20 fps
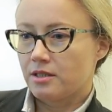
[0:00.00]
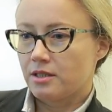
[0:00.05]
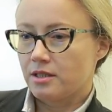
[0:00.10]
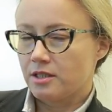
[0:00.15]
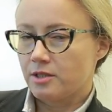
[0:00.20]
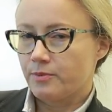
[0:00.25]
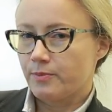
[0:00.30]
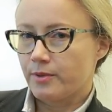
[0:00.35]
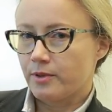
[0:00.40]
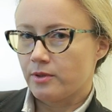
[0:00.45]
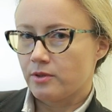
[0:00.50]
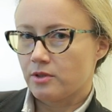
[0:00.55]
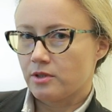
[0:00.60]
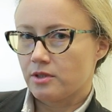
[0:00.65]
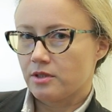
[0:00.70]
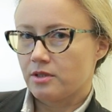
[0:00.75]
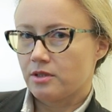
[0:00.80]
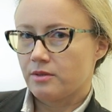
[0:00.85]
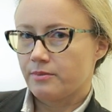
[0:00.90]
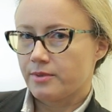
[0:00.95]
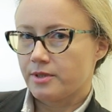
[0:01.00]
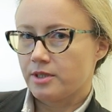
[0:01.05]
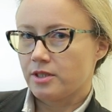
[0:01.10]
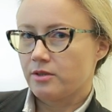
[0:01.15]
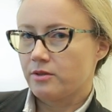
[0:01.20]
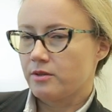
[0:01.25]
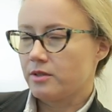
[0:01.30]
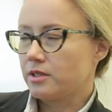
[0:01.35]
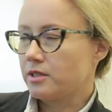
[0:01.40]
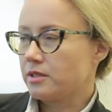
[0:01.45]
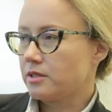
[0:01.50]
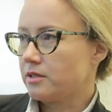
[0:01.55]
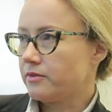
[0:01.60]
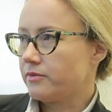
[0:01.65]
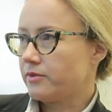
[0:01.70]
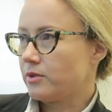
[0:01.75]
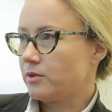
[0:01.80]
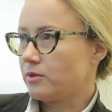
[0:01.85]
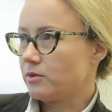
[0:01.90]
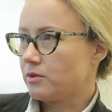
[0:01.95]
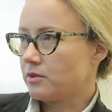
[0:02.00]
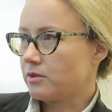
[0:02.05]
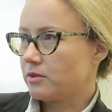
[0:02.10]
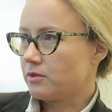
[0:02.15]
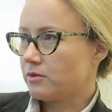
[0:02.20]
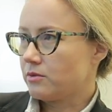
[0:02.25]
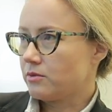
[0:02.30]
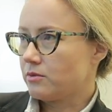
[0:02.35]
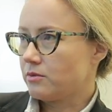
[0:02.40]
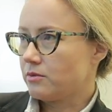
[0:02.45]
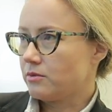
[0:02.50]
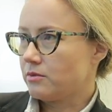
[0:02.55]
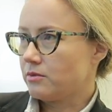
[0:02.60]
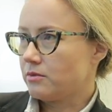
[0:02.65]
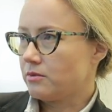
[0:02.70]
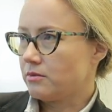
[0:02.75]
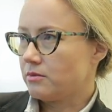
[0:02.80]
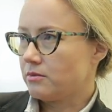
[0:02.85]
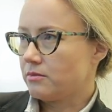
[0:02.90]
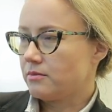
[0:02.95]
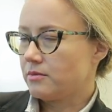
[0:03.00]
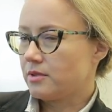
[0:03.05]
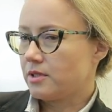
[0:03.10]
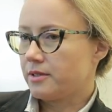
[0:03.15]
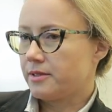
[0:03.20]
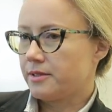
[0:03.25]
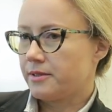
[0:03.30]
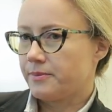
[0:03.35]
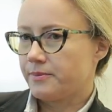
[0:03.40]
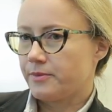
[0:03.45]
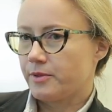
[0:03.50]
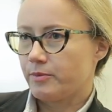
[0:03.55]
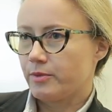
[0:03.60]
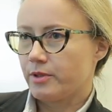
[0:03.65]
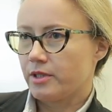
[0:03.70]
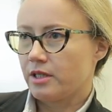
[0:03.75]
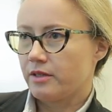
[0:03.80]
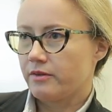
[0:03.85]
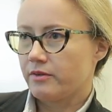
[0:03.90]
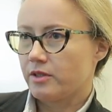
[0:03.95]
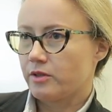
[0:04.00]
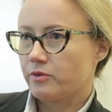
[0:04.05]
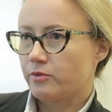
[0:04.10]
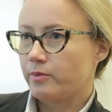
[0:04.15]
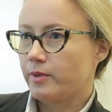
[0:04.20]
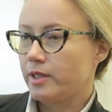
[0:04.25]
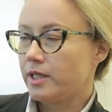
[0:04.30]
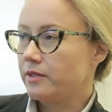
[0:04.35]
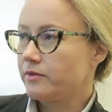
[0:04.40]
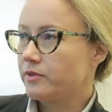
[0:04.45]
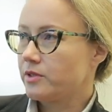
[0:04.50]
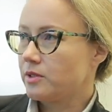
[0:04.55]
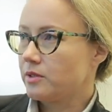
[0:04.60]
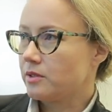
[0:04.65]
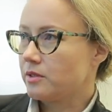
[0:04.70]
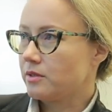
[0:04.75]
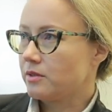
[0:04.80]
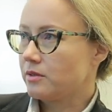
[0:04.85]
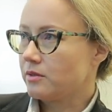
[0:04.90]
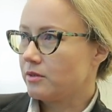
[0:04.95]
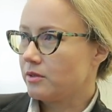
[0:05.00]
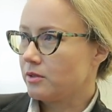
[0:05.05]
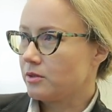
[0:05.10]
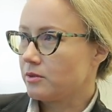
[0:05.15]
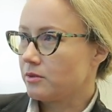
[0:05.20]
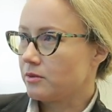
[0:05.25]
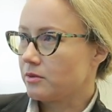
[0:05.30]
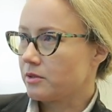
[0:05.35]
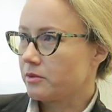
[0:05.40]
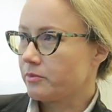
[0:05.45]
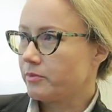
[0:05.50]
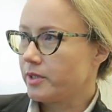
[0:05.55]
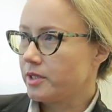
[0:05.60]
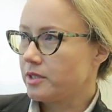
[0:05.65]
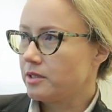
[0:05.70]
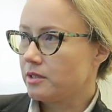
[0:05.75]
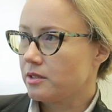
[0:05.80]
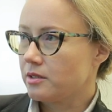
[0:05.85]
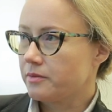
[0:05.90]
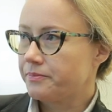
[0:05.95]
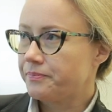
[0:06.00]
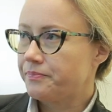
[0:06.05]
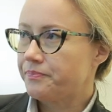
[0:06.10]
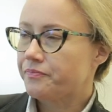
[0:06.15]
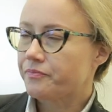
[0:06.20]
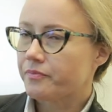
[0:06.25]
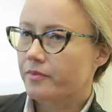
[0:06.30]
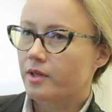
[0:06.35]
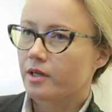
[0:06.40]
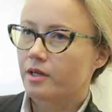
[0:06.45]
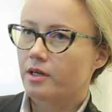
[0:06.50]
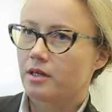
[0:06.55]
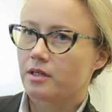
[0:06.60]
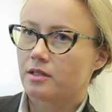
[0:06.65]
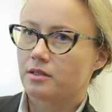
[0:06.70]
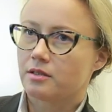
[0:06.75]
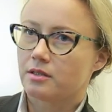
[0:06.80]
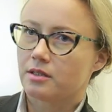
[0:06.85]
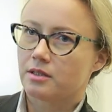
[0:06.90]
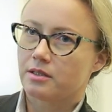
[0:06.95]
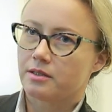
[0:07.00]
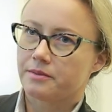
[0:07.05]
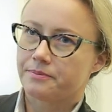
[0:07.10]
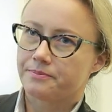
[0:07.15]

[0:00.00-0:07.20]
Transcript: This project in particular is devoted to the behavior of waves in disordered media, and